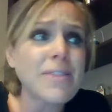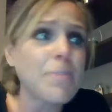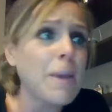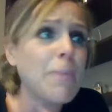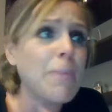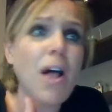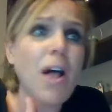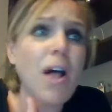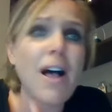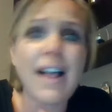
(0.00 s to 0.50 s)

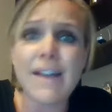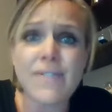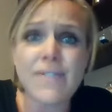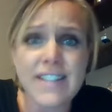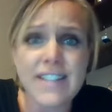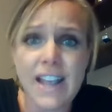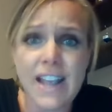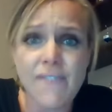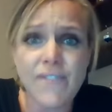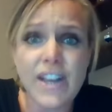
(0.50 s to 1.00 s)
people all have
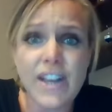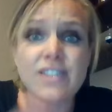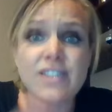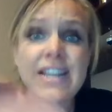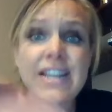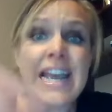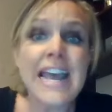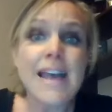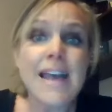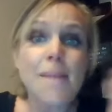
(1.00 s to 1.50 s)
the same
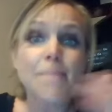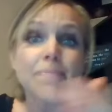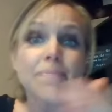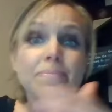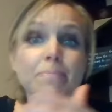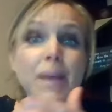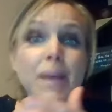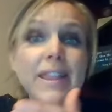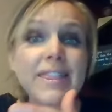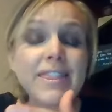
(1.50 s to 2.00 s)
fears,
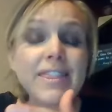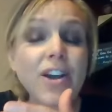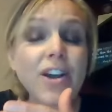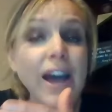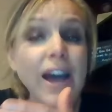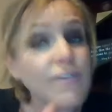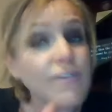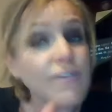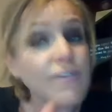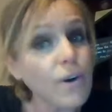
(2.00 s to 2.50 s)
but you
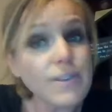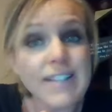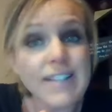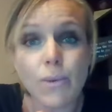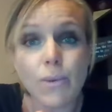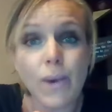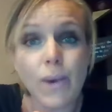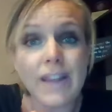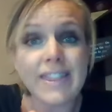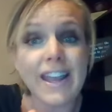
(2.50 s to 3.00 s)
got to focus
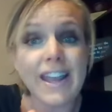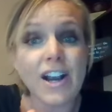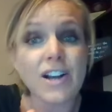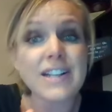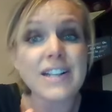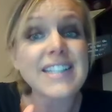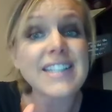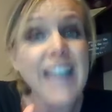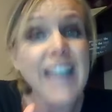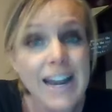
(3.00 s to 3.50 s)
on what they're
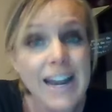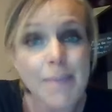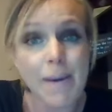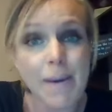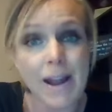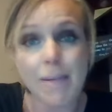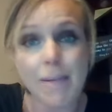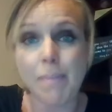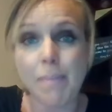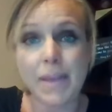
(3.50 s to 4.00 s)
excited
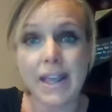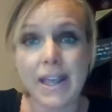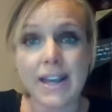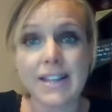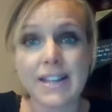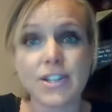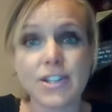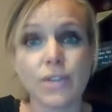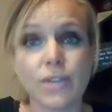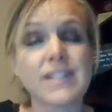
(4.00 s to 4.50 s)
about being a
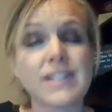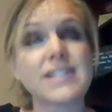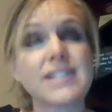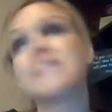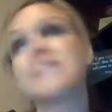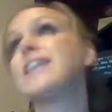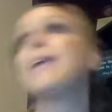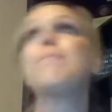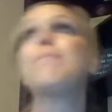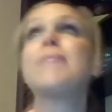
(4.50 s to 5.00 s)
consultant. It's
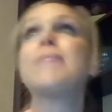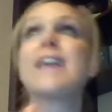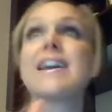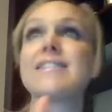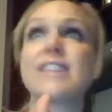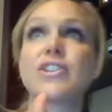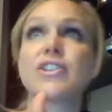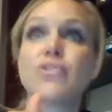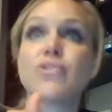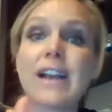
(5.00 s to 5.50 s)
the same thing
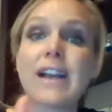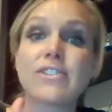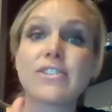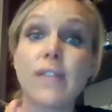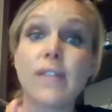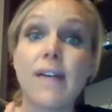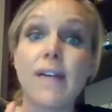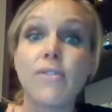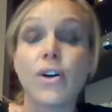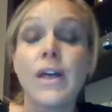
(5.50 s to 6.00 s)
at the
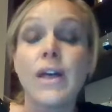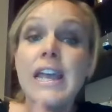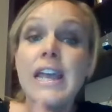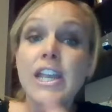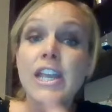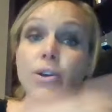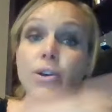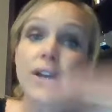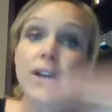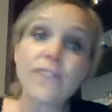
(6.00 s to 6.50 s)
director level.
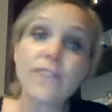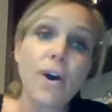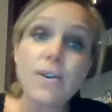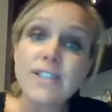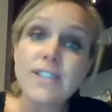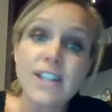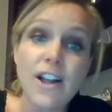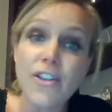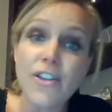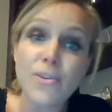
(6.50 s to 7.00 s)
You can
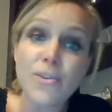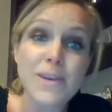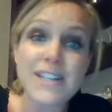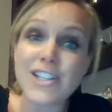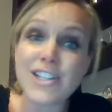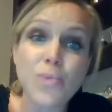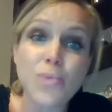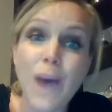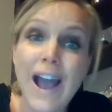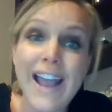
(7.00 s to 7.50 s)
focus on all the
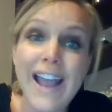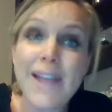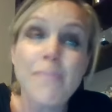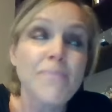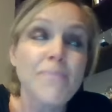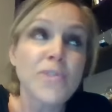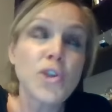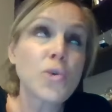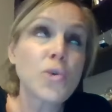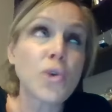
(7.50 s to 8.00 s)
reasons why
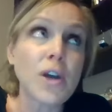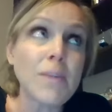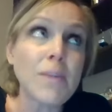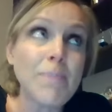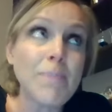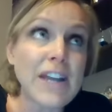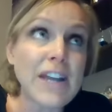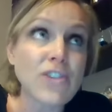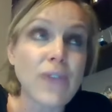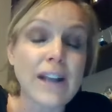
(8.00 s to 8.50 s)
you
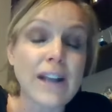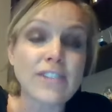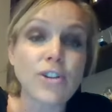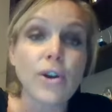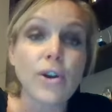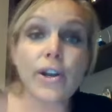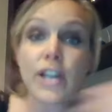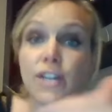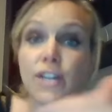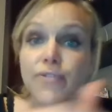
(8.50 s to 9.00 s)
couldn't be a
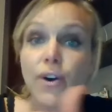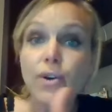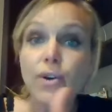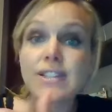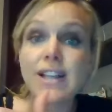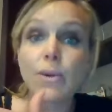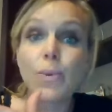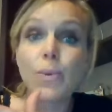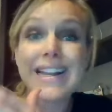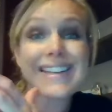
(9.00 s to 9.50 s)
director, or you can
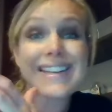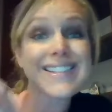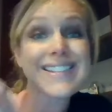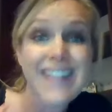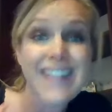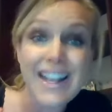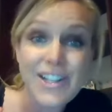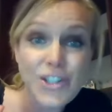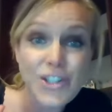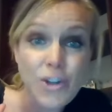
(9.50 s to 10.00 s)
focus on what
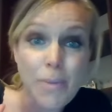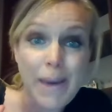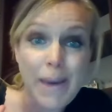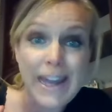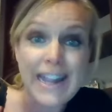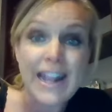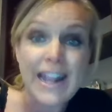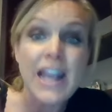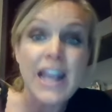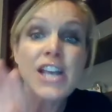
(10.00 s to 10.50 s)
excites you
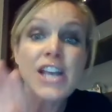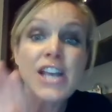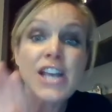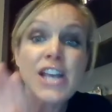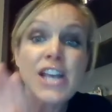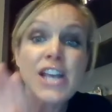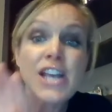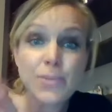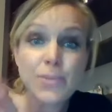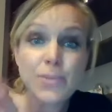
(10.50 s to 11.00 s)
about it.
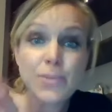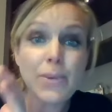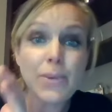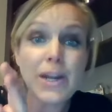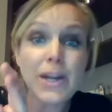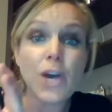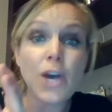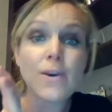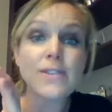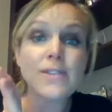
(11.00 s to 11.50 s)
So that's what I
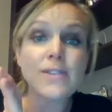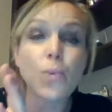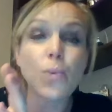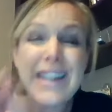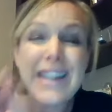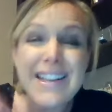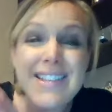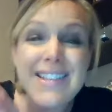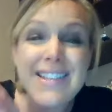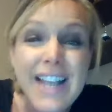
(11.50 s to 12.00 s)
want to know, is
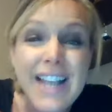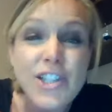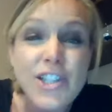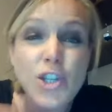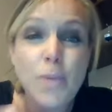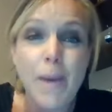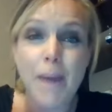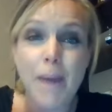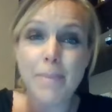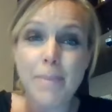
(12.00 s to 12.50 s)
what
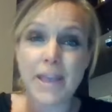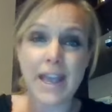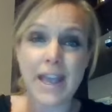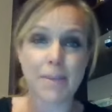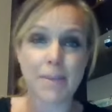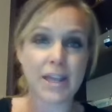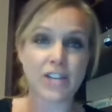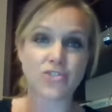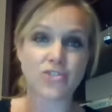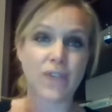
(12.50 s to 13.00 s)
excites you about
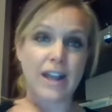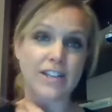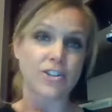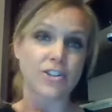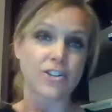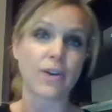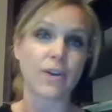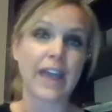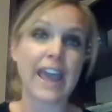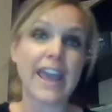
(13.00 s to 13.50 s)
becoming a
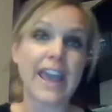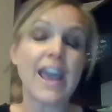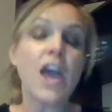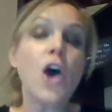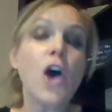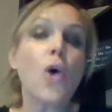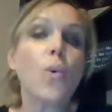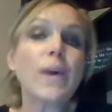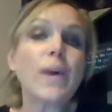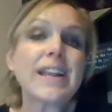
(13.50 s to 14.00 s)
director, okay?
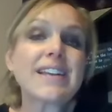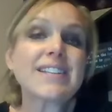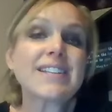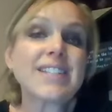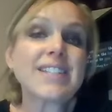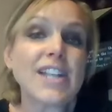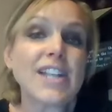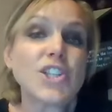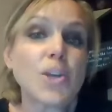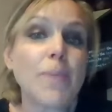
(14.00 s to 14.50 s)
What
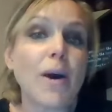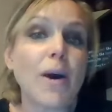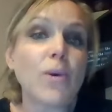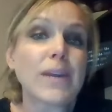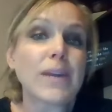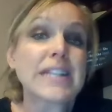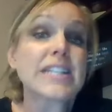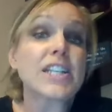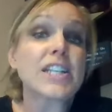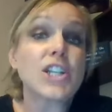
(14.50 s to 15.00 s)
excites you about
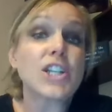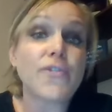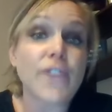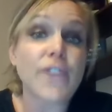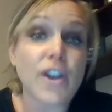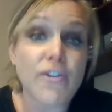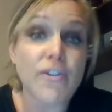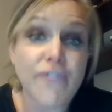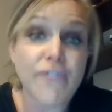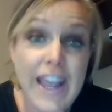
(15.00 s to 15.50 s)
what it's going to do
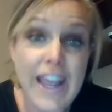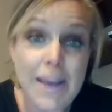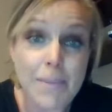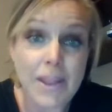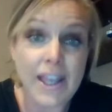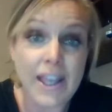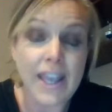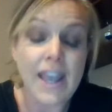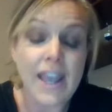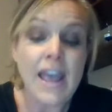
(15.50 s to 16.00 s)
for your
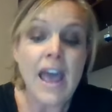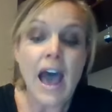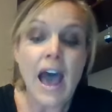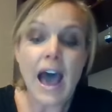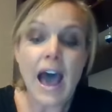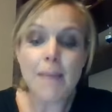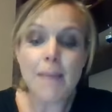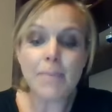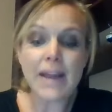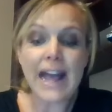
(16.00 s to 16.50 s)
family?
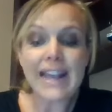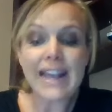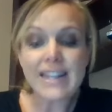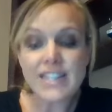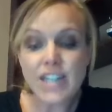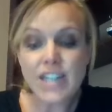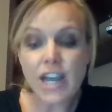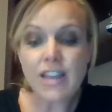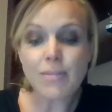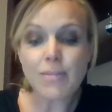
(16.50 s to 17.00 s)
But I
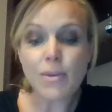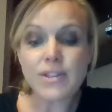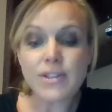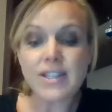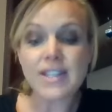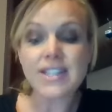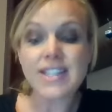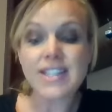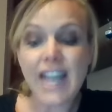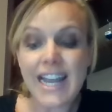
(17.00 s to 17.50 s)
can tell you the
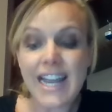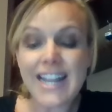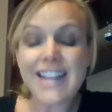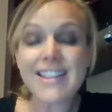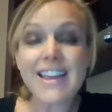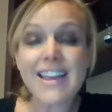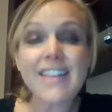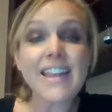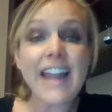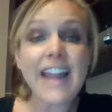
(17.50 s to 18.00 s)
most
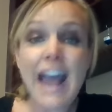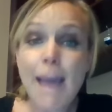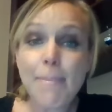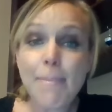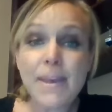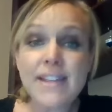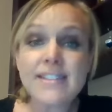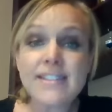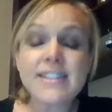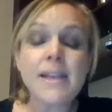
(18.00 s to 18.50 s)
exciting thing that
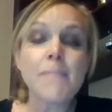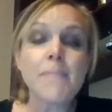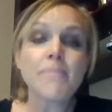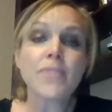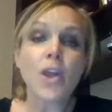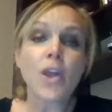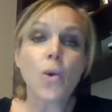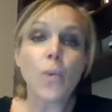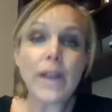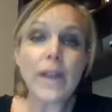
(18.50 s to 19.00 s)
happens
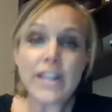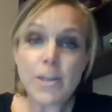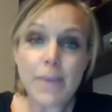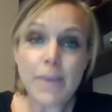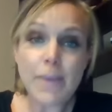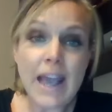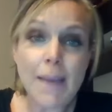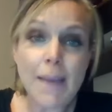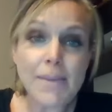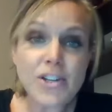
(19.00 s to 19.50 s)
when you
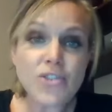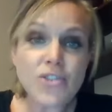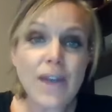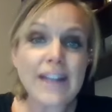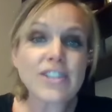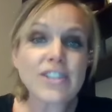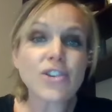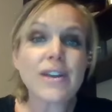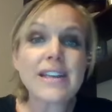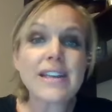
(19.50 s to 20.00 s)
become a
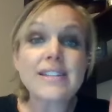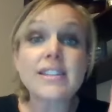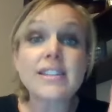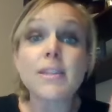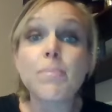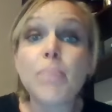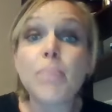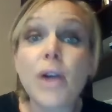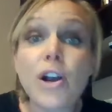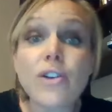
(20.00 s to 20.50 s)
director is
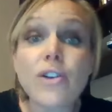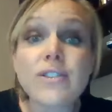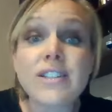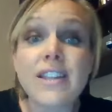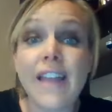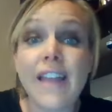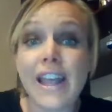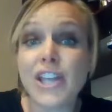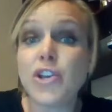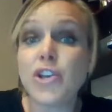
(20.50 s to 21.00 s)
the
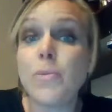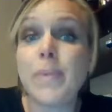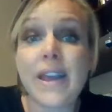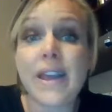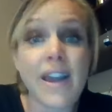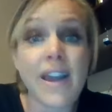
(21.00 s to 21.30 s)
person that you